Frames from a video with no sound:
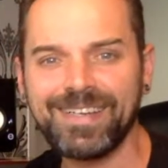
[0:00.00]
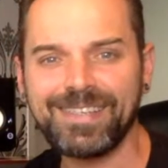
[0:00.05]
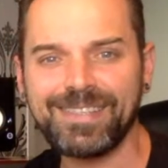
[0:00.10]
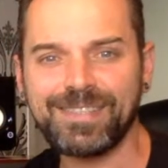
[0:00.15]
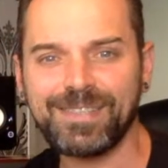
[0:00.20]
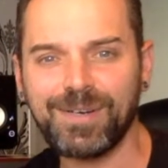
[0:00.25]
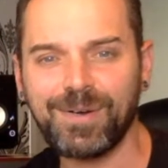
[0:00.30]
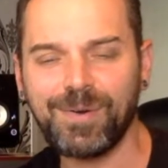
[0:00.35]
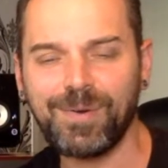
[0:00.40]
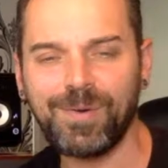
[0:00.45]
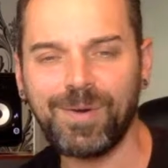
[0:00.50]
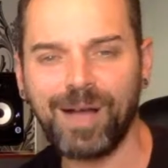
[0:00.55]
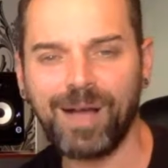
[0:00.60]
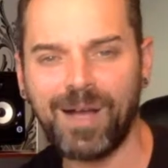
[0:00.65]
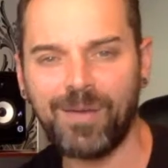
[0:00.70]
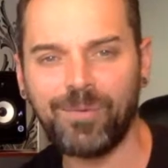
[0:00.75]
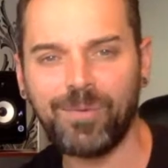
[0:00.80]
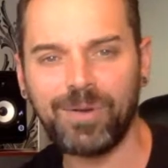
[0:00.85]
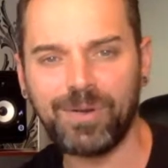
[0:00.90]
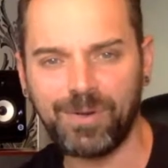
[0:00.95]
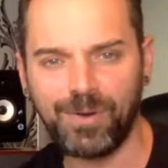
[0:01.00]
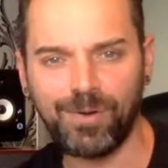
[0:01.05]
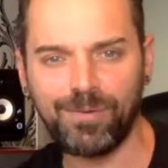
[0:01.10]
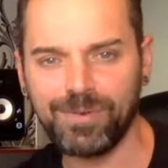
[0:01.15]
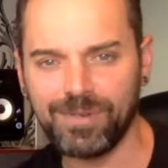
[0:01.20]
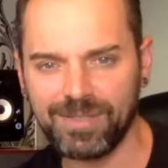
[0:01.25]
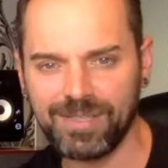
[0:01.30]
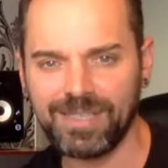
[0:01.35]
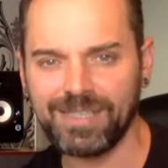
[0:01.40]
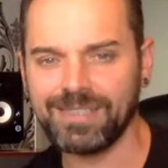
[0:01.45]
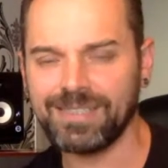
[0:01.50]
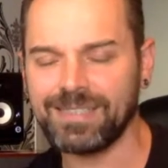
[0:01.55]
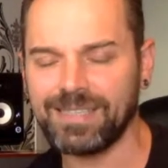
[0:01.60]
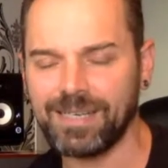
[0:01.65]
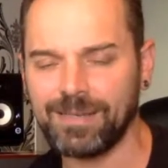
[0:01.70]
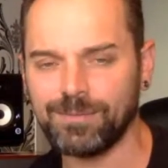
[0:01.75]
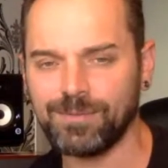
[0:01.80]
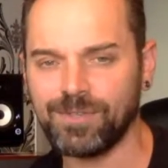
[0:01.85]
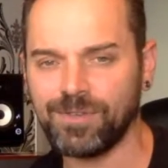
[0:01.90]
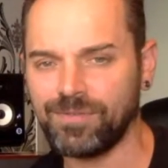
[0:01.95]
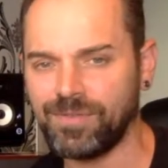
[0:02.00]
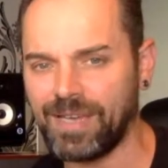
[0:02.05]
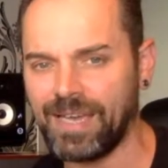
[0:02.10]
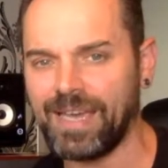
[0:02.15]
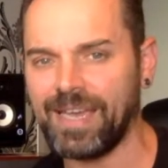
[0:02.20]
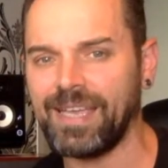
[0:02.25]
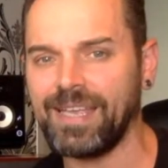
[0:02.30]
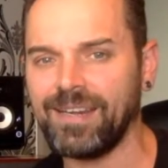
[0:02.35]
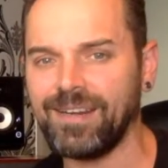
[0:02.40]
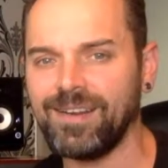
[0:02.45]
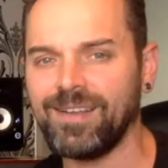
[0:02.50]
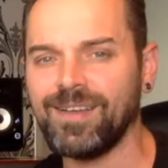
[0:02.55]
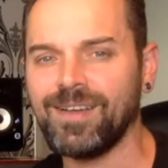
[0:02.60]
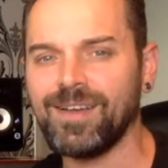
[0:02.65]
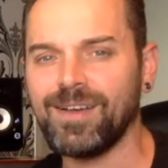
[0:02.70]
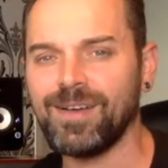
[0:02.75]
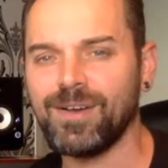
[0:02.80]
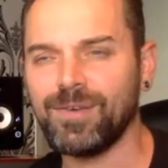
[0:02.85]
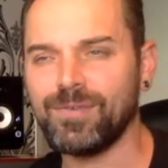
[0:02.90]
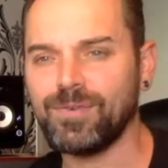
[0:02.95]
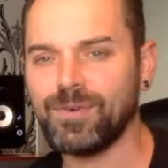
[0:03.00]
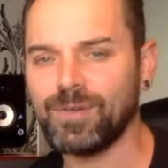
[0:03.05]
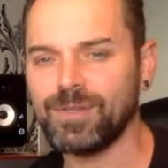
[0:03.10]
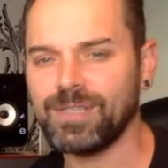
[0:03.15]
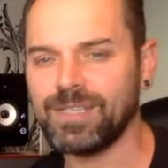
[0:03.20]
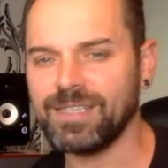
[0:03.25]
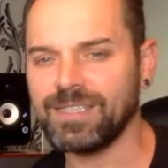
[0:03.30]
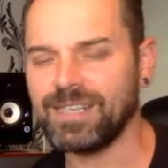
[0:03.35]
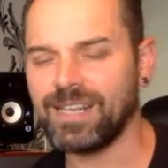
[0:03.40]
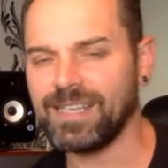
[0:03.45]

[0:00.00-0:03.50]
so I'm well covered in terms of gain for this.